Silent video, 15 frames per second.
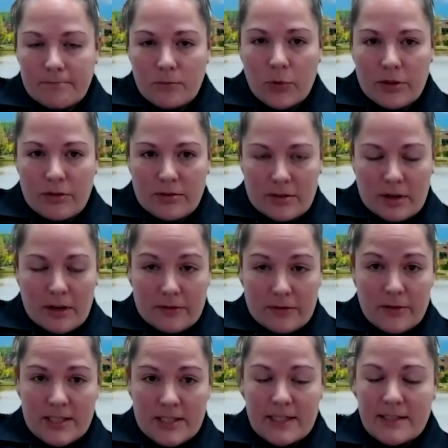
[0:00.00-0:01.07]
of the
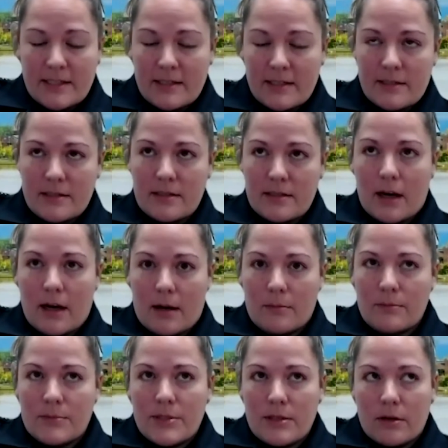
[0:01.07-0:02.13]
resistance.
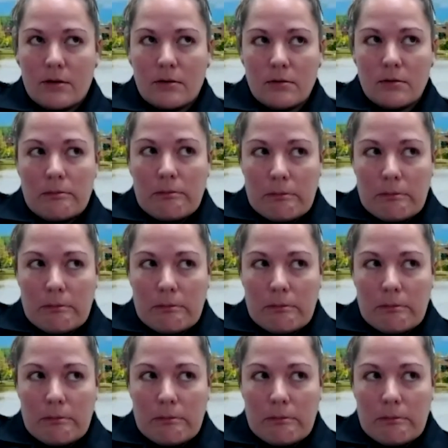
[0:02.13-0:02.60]
So,